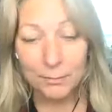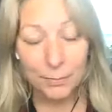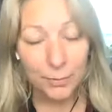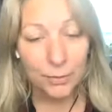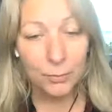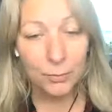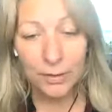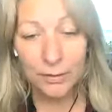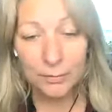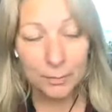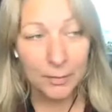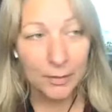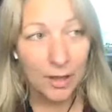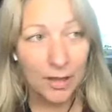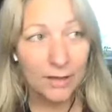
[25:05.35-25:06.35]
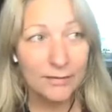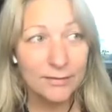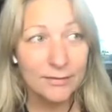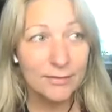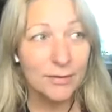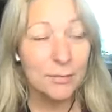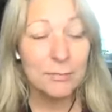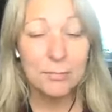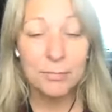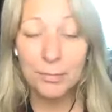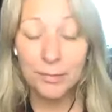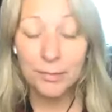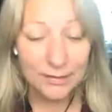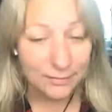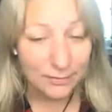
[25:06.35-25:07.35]
Put it where it belongs,
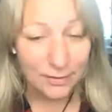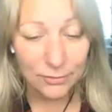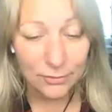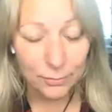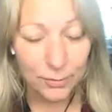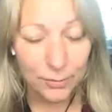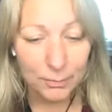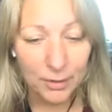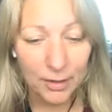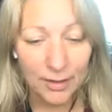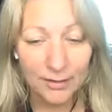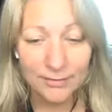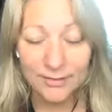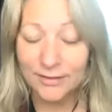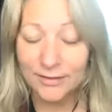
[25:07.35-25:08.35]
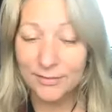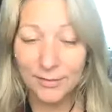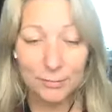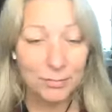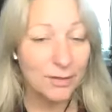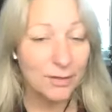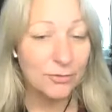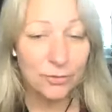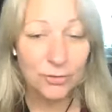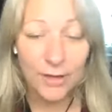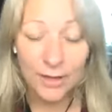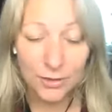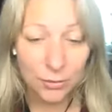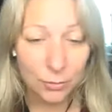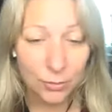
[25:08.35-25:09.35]
place things where it belongs, and some things are
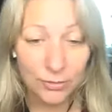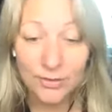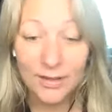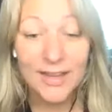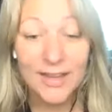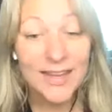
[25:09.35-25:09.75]
not yours.